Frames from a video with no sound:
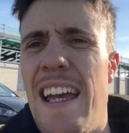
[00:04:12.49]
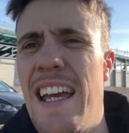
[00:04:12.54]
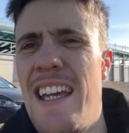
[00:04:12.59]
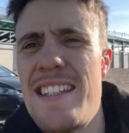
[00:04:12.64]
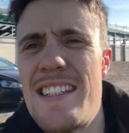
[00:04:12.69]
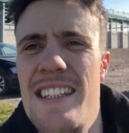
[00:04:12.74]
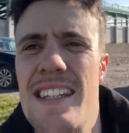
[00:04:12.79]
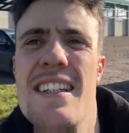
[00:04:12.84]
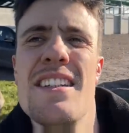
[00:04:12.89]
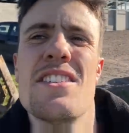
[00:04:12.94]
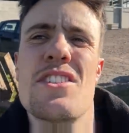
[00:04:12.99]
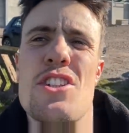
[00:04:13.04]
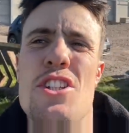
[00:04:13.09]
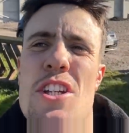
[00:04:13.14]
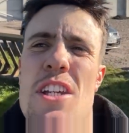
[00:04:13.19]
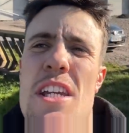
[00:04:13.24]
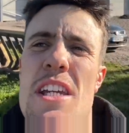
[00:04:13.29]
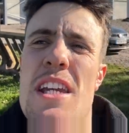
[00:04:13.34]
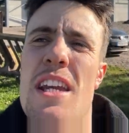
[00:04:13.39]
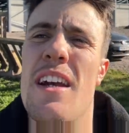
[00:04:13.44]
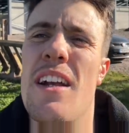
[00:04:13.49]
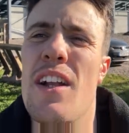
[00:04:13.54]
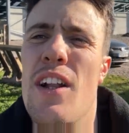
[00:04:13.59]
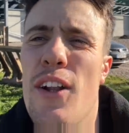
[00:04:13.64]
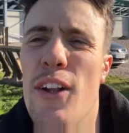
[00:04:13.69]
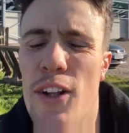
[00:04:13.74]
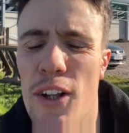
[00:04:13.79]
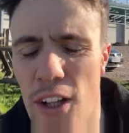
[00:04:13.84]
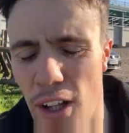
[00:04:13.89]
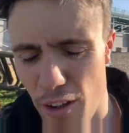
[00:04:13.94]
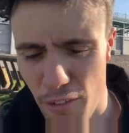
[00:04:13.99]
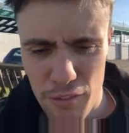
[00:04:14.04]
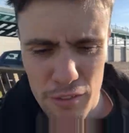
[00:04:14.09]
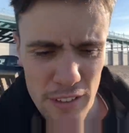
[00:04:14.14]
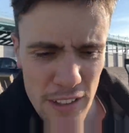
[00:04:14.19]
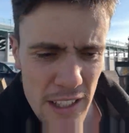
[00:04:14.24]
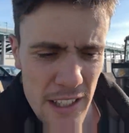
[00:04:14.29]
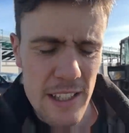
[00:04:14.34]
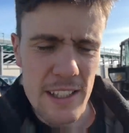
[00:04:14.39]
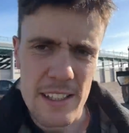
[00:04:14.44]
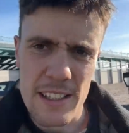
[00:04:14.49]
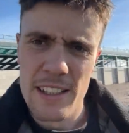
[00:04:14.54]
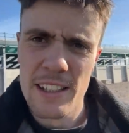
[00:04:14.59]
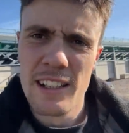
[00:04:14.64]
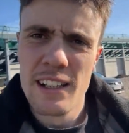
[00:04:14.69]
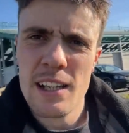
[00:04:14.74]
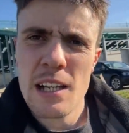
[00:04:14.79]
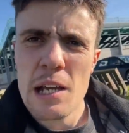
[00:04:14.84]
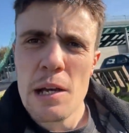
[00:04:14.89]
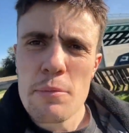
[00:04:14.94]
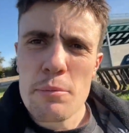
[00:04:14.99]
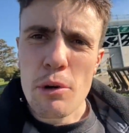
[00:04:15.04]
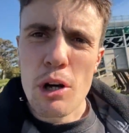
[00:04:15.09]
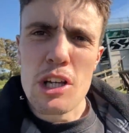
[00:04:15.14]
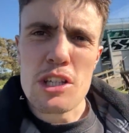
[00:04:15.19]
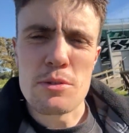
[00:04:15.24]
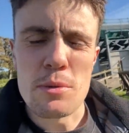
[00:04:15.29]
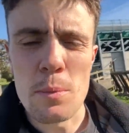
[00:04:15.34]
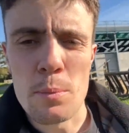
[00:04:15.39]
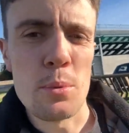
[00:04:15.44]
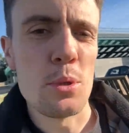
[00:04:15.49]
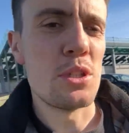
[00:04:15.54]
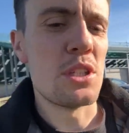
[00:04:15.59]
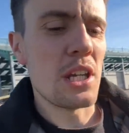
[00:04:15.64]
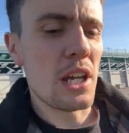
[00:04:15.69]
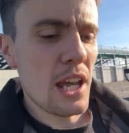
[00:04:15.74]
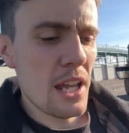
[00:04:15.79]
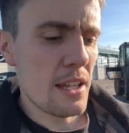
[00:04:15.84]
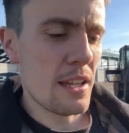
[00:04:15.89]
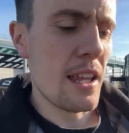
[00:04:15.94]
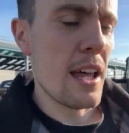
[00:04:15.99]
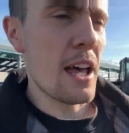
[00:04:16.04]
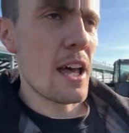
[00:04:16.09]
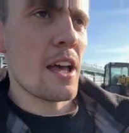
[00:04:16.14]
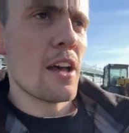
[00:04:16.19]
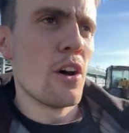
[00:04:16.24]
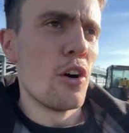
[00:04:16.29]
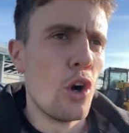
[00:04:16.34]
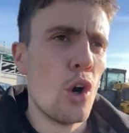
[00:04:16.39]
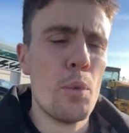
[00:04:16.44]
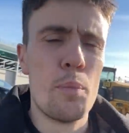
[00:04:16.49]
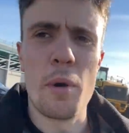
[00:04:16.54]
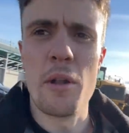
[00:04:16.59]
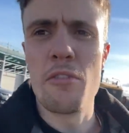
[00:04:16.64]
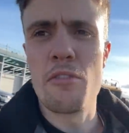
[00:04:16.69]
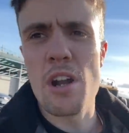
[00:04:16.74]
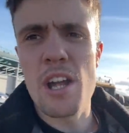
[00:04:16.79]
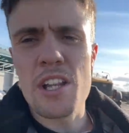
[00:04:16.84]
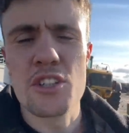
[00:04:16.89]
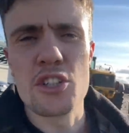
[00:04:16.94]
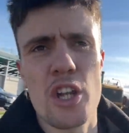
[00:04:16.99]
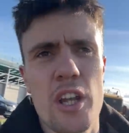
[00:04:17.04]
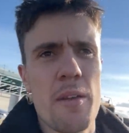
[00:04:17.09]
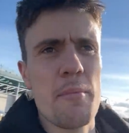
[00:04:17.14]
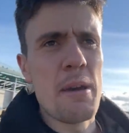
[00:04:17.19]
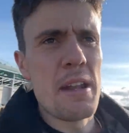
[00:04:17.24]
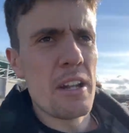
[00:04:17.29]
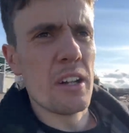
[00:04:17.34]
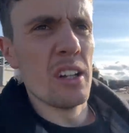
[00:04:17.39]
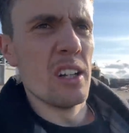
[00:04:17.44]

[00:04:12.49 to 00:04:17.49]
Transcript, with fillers: Isn't she lovely? Boy's been putting in the open ridge in the middle,